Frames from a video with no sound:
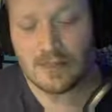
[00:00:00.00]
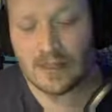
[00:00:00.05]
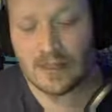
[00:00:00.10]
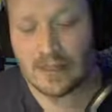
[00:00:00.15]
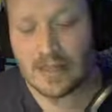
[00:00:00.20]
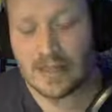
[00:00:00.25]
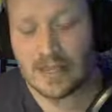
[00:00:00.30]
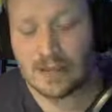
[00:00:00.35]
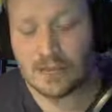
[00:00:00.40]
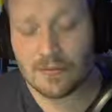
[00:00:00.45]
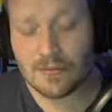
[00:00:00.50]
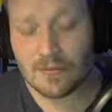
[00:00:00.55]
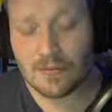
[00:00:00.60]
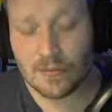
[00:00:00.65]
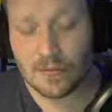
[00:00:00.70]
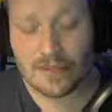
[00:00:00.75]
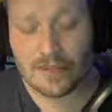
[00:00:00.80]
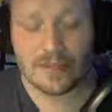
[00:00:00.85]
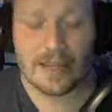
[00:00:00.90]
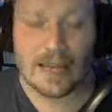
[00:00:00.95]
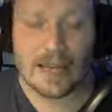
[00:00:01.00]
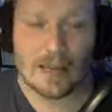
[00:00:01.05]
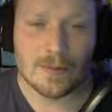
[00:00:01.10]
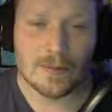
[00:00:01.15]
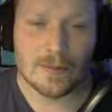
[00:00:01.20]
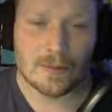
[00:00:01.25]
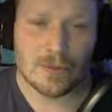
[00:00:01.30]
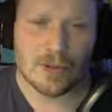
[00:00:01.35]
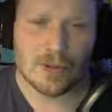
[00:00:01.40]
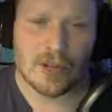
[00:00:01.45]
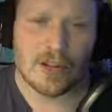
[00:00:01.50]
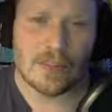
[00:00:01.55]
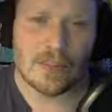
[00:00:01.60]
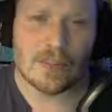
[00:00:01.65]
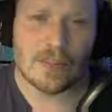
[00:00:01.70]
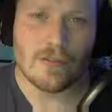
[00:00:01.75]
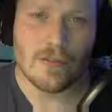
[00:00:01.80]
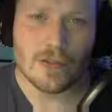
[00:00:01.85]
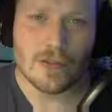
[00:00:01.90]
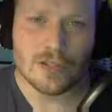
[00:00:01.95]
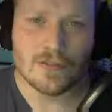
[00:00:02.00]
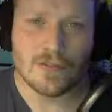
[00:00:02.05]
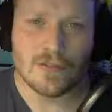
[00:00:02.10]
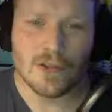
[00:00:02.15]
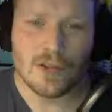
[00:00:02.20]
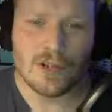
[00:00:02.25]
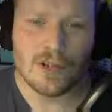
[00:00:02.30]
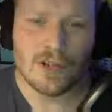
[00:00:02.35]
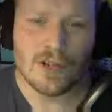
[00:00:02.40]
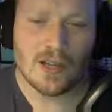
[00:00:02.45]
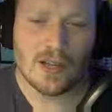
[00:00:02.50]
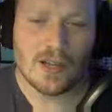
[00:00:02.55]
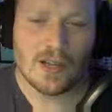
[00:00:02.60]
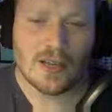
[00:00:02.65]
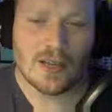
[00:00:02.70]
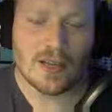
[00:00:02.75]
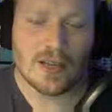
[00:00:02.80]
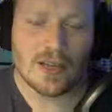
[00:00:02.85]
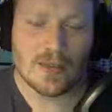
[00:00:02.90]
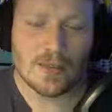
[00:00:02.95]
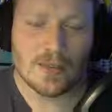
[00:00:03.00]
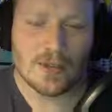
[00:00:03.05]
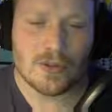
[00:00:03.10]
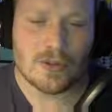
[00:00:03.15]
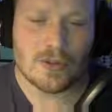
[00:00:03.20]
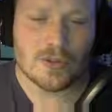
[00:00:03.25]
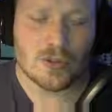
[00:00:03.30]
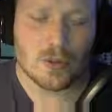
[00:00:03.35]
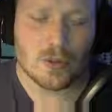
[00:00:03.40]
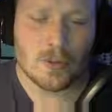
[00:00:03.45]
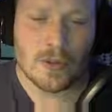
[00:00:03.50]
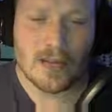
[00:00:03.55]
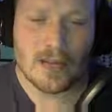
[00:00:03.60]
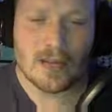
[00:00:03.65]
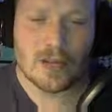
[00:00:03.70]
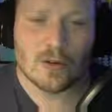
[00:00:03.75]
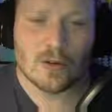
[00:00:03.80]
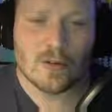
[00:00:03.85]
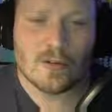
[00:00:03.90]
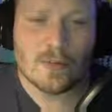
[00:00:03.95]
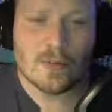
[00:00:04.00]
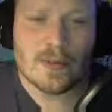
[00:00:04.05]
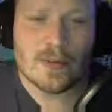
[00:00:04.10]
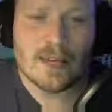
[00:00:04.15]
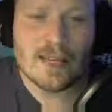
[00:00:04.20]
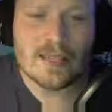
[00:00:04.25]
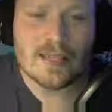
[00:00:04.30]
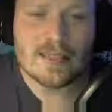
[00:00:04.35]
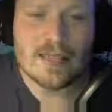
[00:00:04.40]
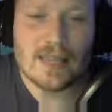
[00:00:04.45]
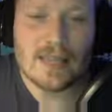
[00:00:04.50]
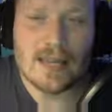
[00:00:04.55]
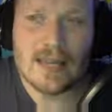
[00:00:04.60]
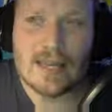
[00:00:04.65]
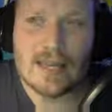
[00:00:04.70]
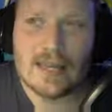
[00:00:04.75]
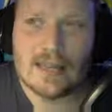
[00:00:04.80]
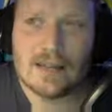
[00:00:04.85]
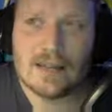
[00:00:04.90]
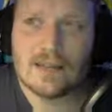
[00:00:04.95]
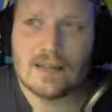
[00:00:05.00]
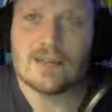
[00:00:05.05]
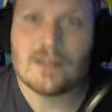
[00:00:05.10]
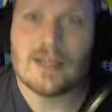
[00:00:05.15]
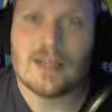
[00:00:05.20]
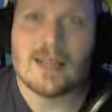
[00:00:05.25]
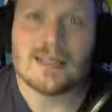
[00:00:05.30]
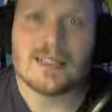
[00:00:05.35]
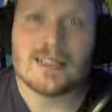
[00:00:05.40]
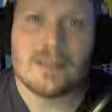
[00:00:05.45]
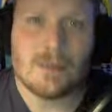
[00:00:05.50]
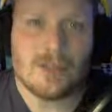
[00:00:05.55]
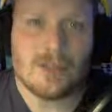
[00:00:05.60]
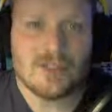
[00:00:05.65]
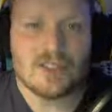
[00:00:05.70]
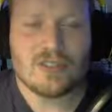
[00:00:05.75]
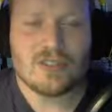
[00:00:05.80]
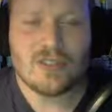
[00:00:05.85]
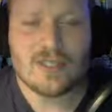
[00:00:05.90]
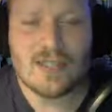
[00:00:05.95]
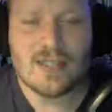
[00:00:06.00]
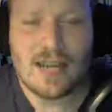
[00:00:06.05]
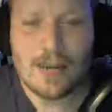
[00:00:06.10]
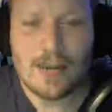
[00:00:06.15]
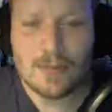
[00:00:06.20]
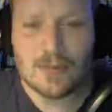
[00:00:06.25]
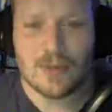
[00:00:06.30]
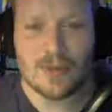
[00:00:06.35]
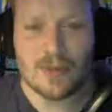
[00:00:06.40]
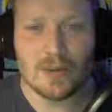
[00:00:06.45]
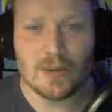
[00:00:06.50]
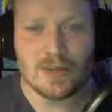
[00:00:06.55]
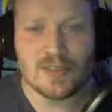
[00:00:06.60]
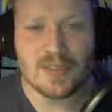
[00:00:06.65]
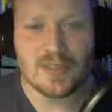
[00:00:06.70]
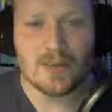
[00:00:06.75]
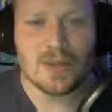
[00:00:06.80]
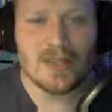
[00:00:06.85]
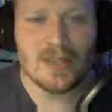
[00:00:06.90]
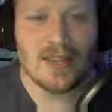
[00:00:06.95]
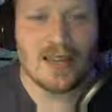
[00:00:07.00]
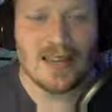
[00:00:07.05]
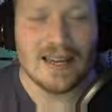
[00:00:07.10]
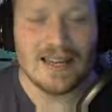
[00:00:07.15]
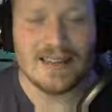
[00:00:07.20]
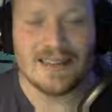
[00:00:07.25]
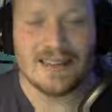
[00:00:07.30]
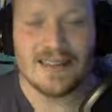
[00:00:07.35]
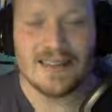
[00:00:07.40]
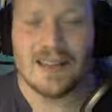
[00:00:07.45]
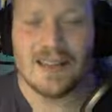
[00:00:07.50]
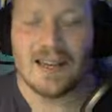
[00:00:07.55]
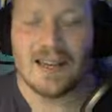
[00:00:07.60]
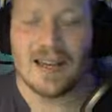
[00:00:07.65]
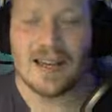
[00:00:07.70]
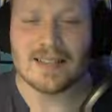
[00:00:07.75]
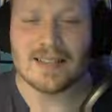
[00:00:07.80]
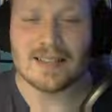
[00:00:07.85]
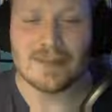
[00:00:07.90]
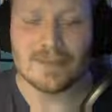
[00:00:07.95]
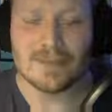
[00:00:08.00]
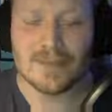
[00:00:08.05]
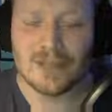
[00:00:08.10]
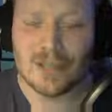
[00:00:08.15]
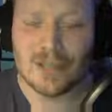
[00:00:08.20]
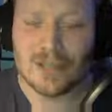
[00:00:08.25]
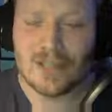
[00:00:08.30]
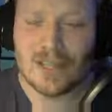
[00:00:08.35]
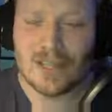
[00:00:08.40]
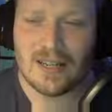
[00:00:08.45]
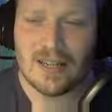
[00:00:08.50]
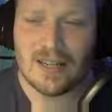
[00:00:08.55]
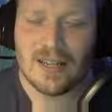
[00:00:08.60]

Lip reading: It really helps more than first thought. The YouTube algorithm is a nasty monster at times when it wants to be, as I'm learning.